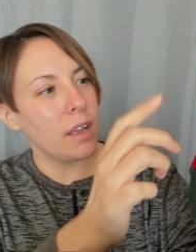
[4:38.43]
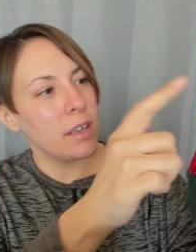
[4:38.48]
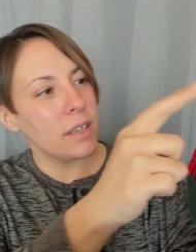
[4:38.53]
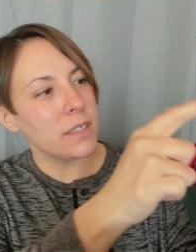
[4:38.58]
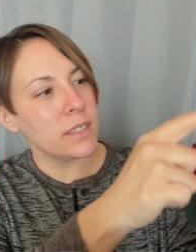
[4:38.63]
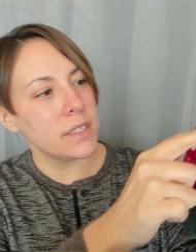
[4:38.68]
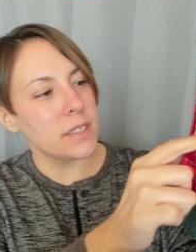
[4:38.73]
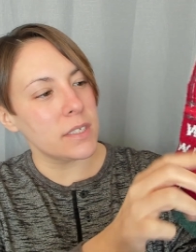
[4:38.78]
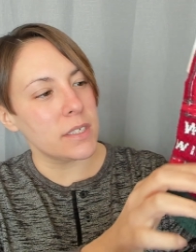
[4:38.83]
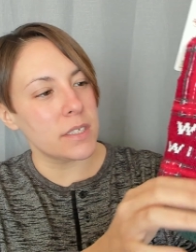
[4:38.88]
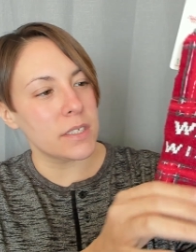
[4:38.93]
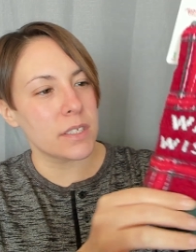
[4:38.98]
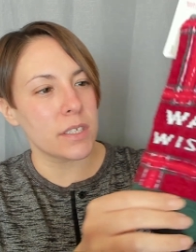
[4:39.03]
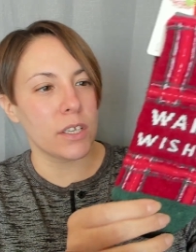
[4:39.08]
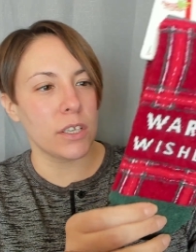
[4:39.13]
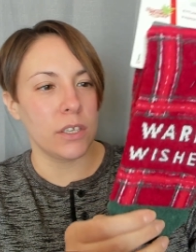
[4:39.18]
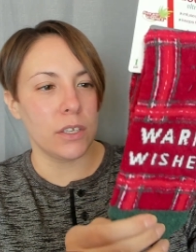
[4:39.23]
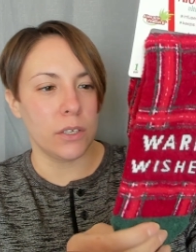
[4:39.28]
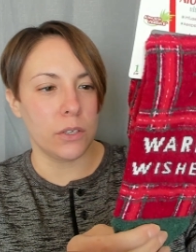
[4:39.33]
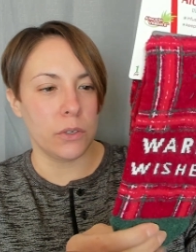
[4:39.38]
Isn't this
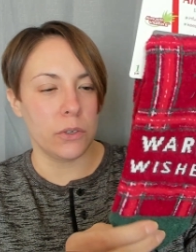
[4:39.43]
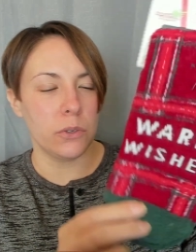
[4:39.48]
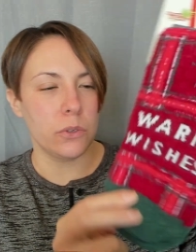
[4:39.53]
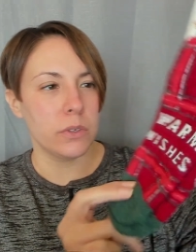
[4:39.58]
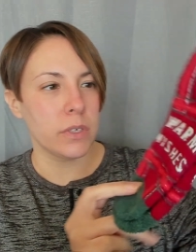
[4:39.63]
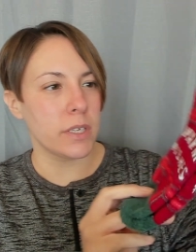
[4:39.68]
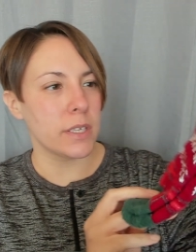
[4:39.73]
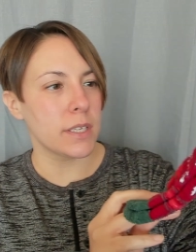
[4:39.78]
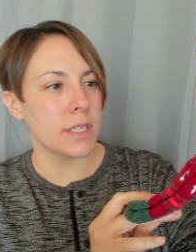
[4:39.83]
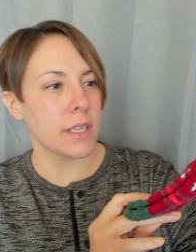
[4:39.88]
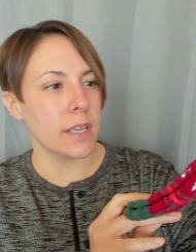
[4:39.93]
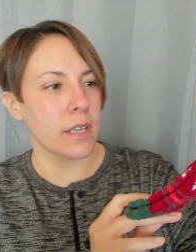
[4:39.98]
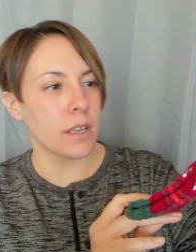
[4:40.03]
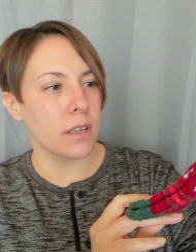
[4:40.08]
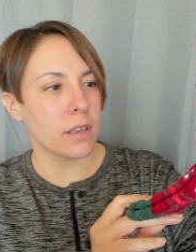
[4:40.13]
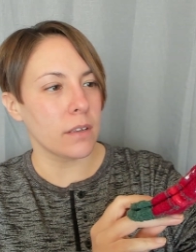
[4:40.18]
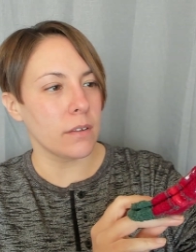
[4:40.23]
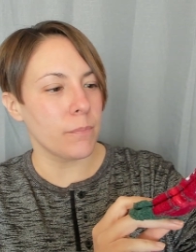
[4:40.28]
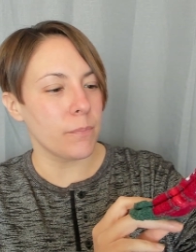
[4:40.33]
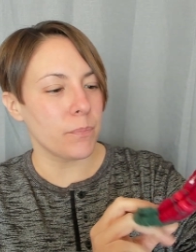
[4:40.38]
cute? It's like
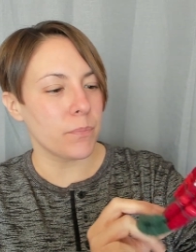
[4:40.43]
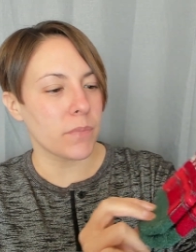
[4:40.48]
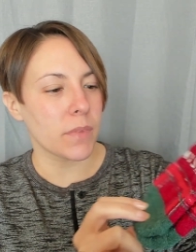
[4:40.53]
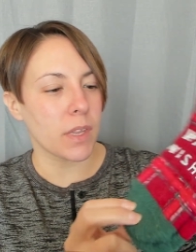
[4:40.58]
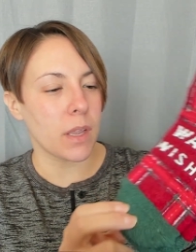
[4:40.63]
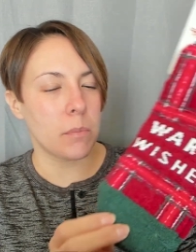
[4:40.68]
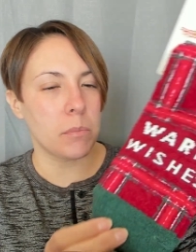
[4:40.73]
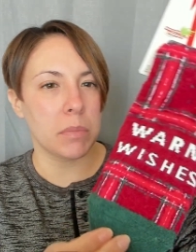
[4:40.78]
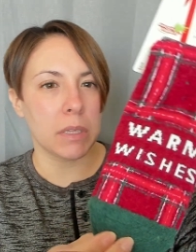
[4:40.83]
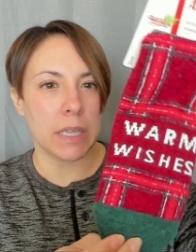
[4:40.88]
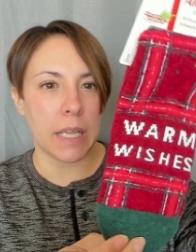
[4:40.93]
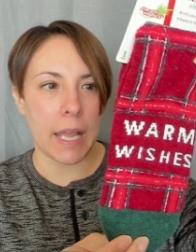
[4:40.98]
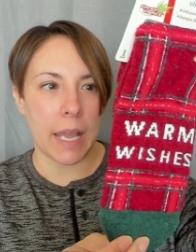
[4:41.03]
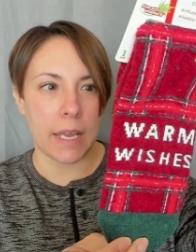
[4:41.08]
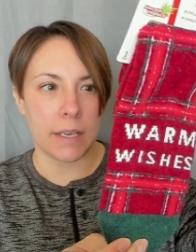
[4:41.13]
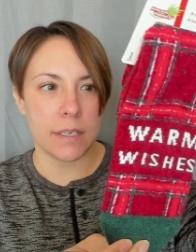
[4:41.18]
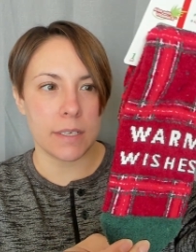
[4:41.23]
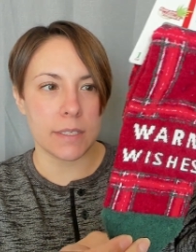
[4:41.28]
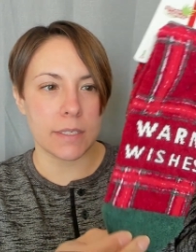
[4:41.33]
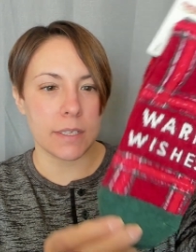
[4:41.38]
a, a
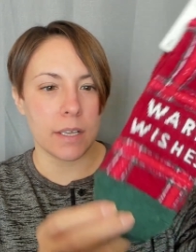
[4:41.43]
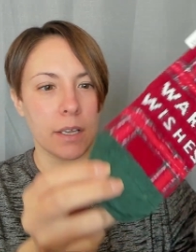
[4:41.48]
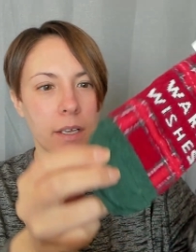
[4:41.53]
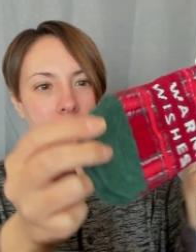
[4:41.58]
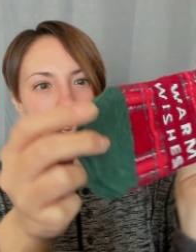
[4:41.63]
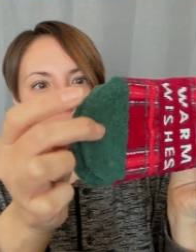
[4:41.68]
plaid design,